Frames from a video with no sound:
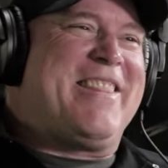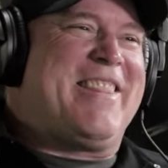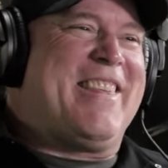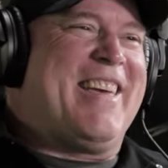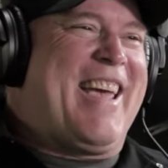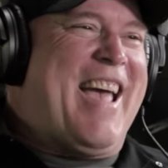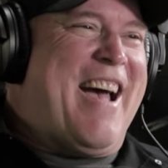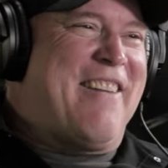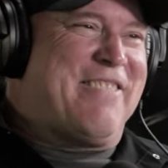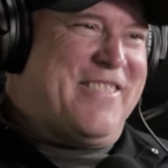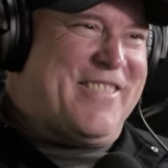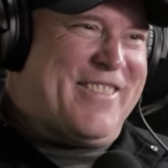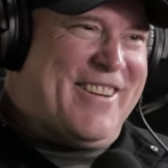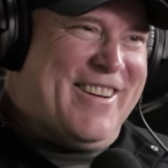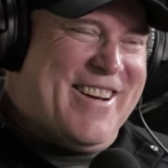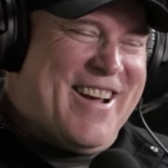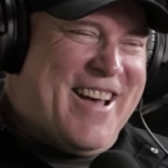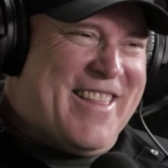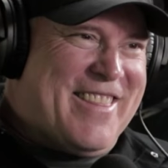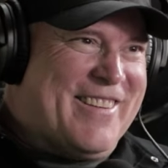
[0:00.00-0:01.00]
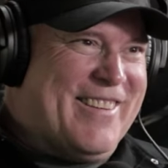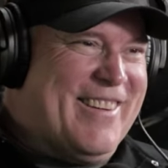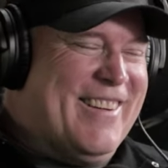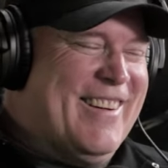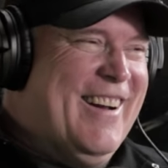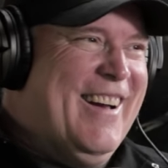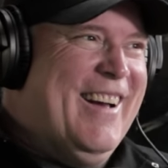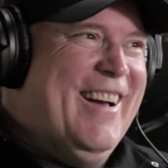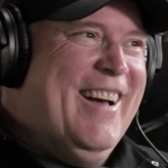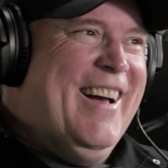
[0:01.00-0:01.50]
thing after
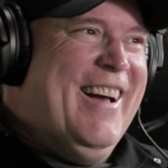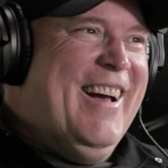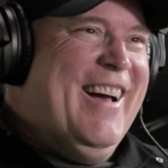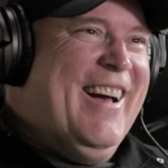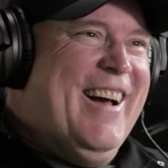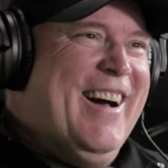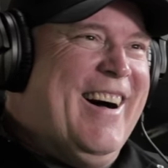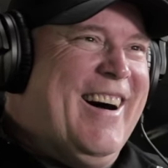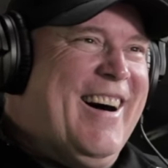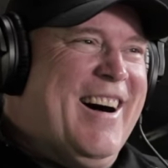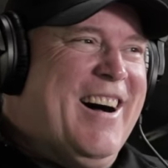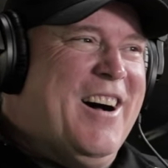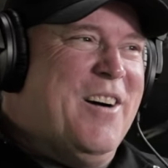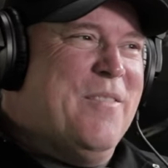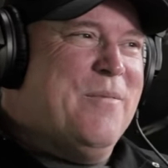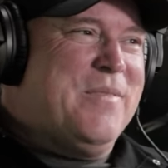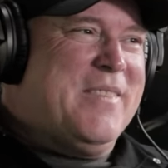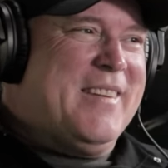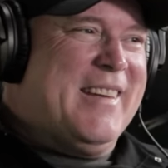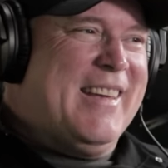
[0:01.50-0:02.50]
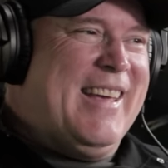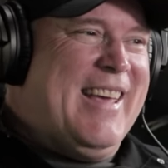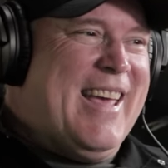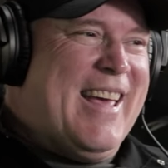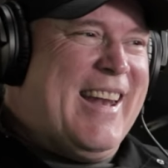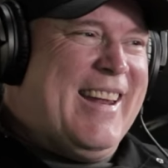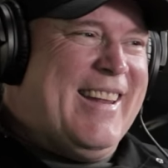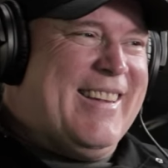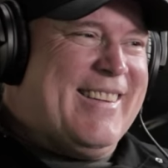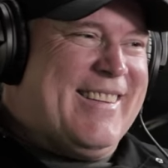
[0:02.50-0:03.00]
another, to
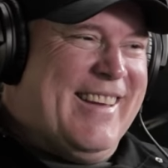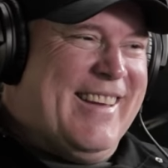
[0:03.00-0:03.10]
get it